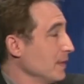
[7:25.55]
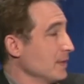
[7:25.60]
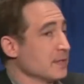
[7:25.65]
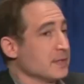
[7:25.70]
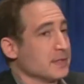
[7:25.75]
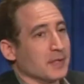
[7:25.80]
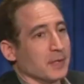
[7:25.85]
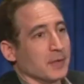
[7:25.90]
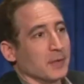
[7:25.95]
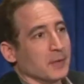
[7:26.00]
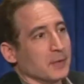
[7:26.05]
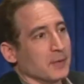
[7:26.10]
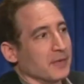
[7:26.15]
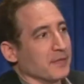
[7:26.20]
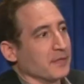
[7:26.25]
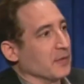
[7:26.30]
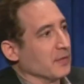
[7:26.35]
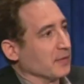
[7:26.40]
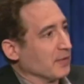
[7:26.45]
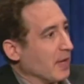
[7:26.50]
So
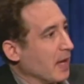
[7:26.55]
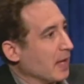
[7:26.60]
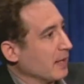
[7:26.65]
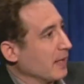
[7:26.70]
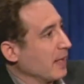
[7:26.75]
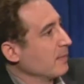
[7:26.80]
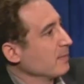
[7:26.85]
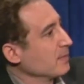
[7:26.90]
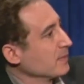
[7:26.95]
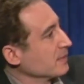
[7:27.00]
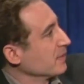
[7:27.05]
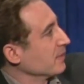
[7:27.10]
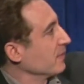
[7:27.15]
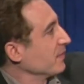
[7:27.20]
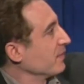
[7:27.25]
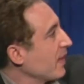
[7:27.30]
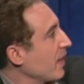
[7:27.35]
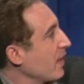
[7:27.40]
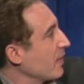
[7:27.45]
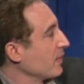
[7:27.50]
if you're not able to
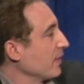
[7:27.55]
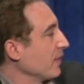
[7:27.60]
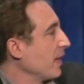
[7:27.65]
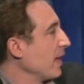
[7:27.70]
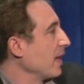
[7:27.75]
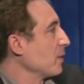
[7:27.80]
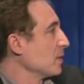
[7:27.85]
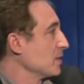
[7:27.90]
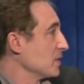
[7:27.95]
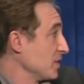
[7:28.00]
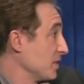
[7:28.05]
follow the language,